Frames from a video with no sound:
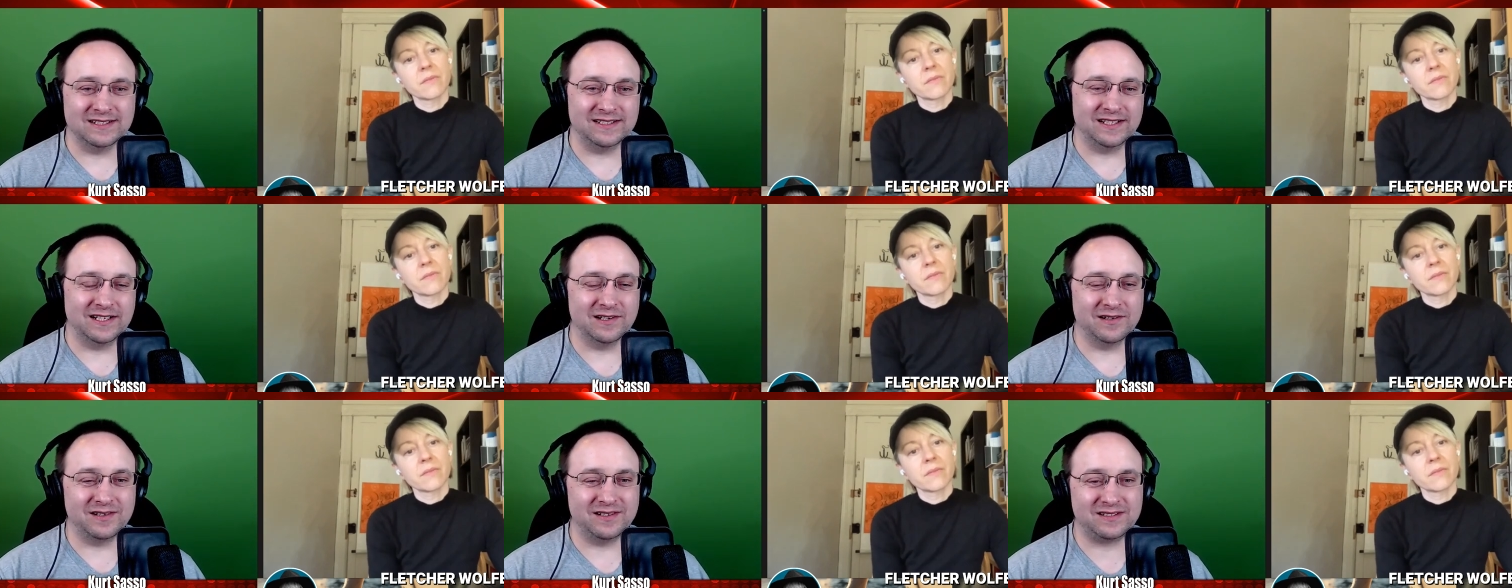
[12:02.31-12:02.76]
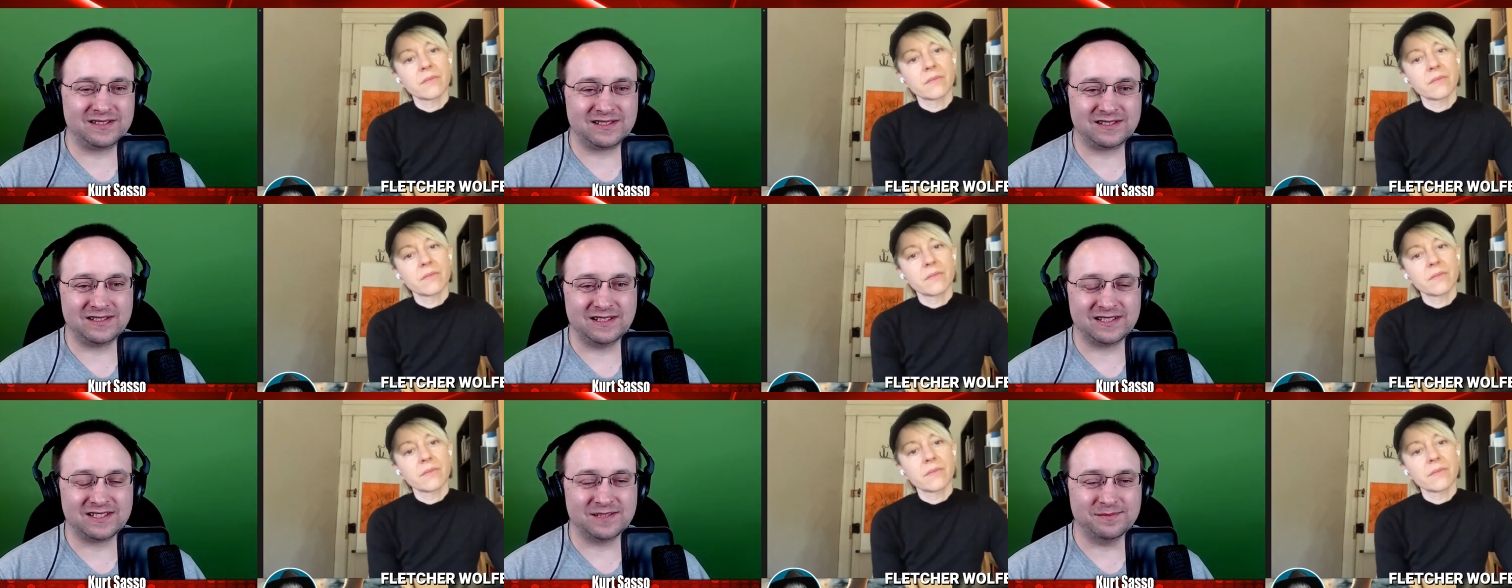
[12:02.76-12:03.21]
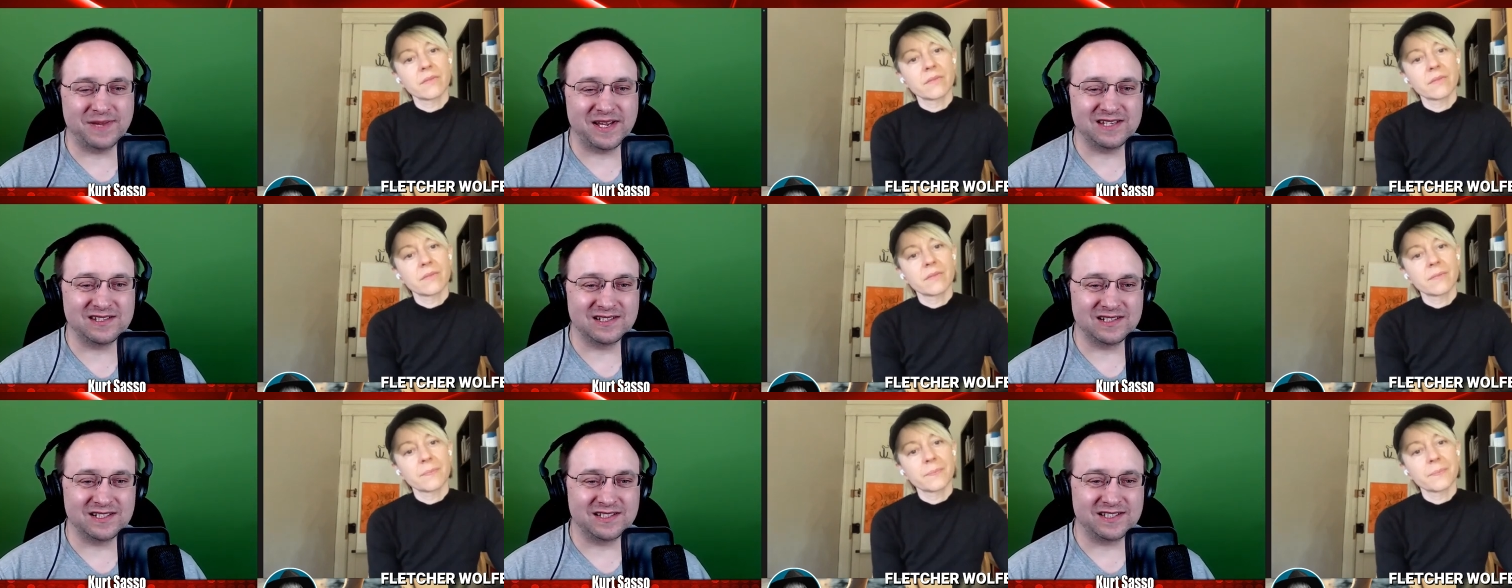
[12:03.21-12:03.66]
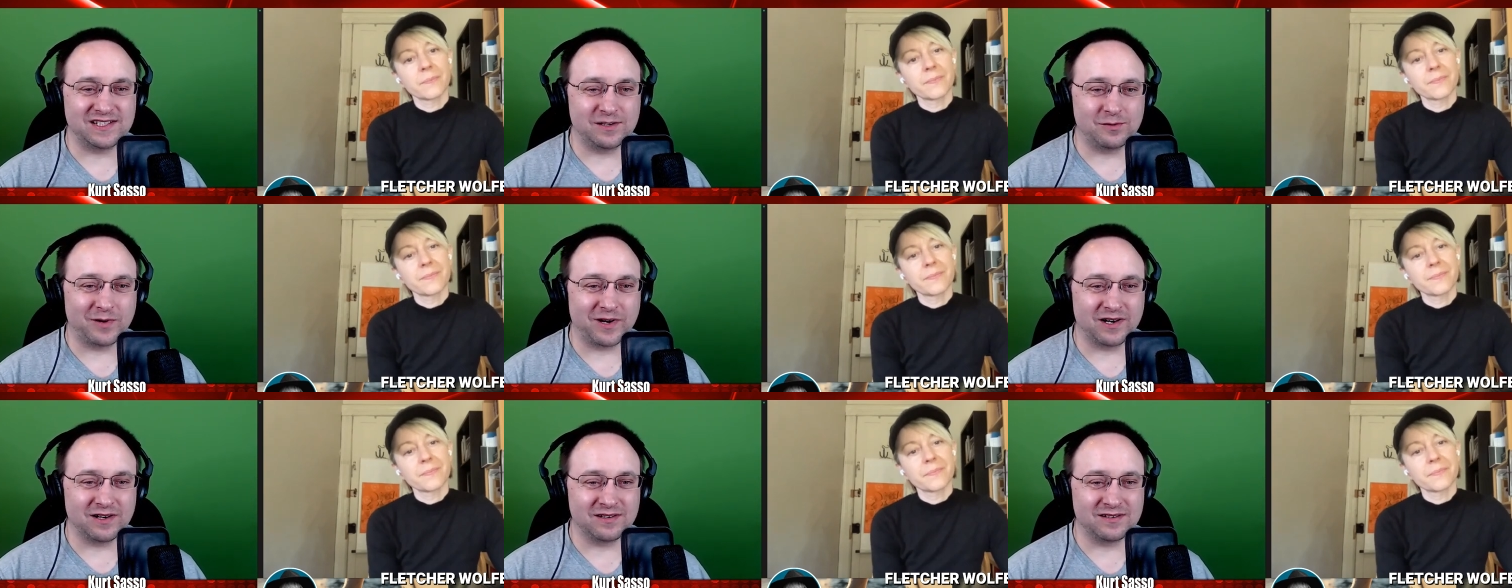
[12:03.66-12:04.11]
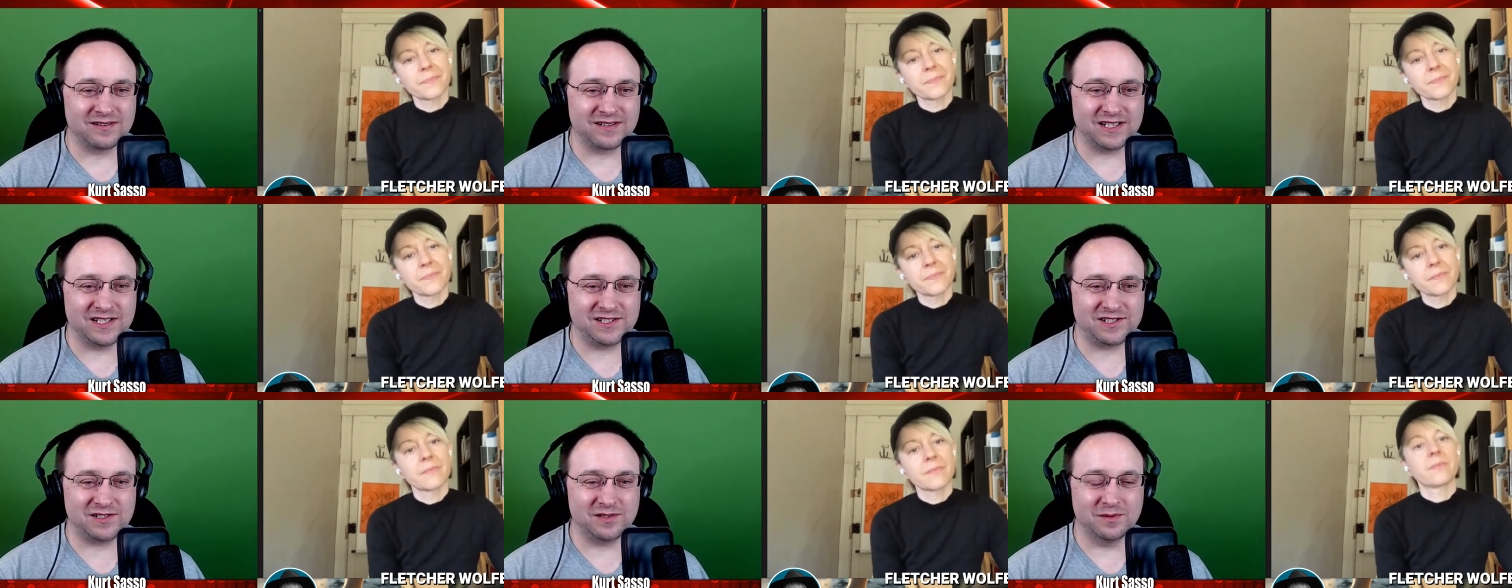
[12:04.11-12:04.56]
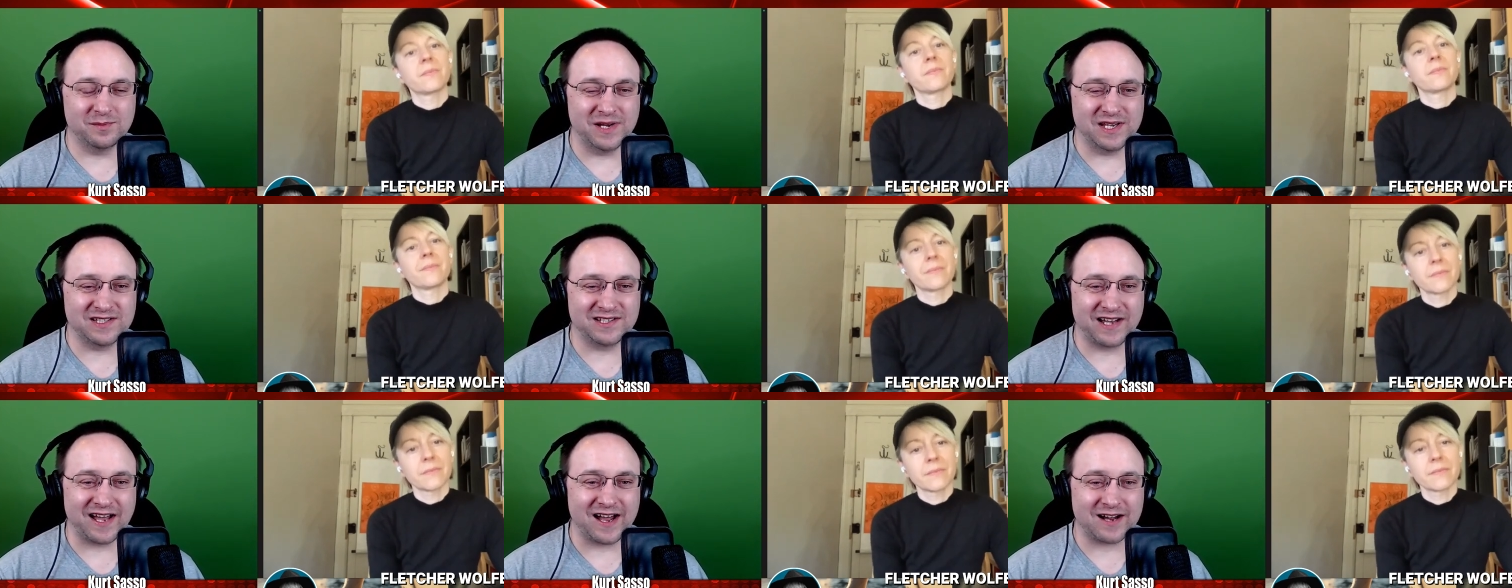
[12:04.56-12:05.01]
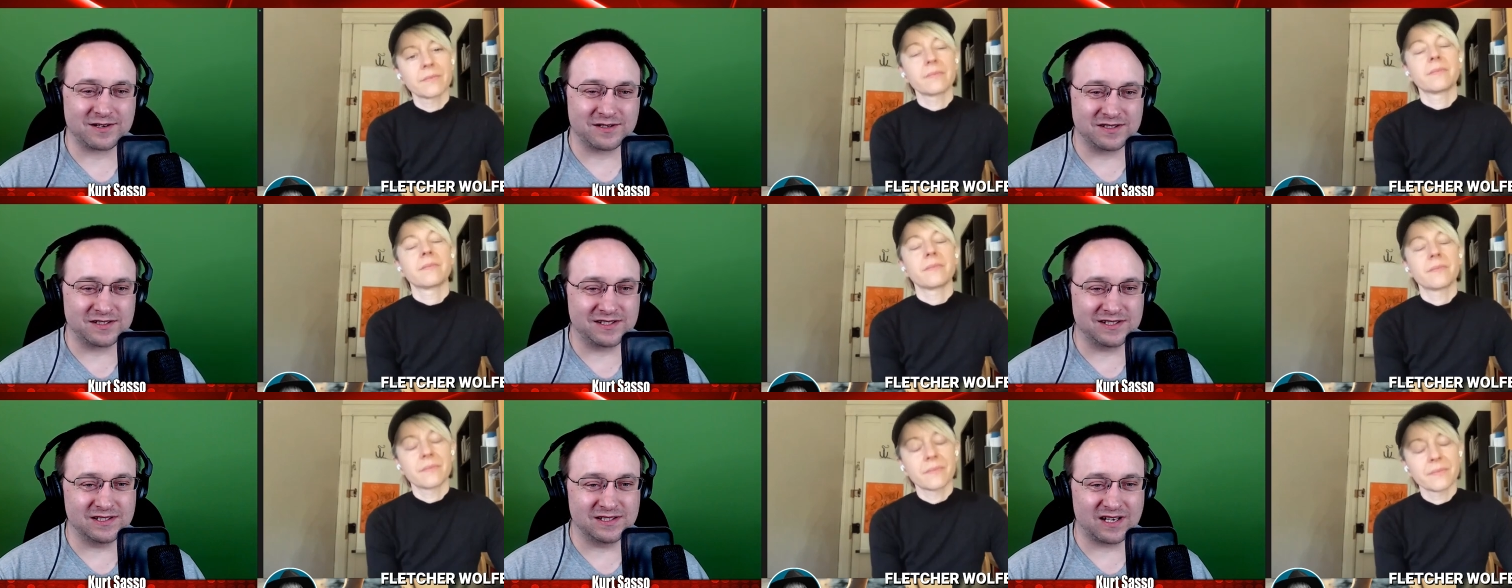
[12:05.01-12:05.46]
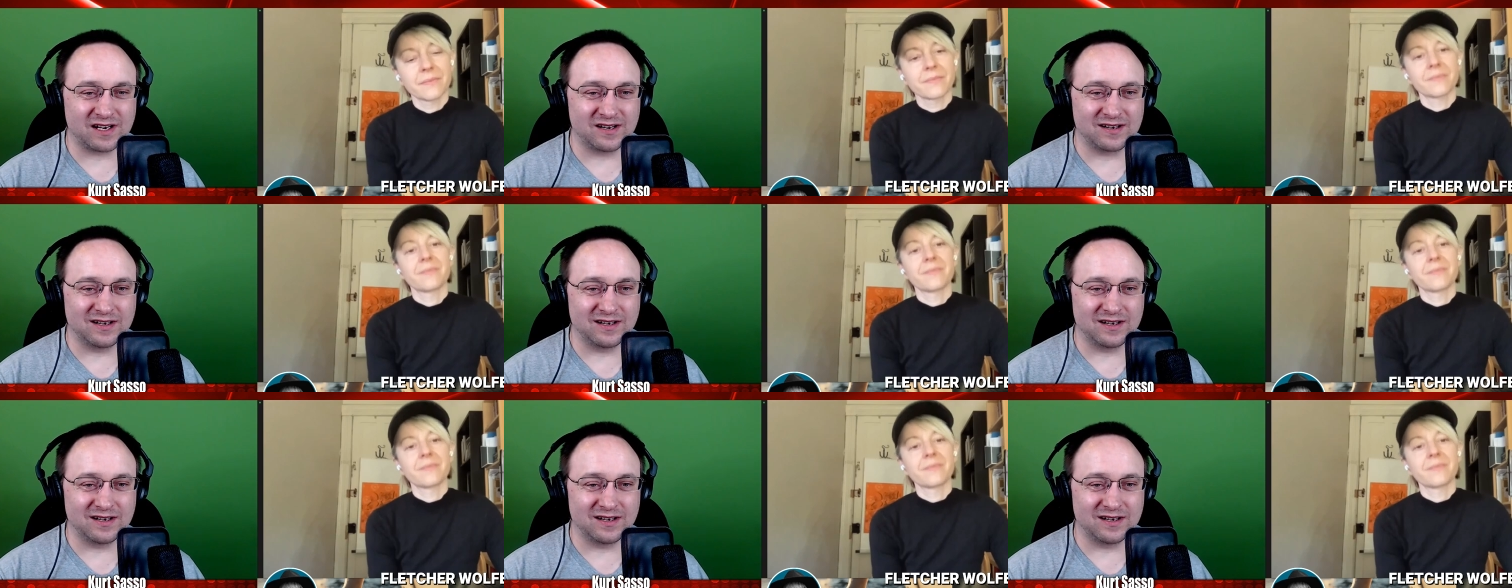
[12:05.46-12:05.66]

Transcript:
Speaker 1: you know, it's, it's amazing to see where these two amazing actresses are,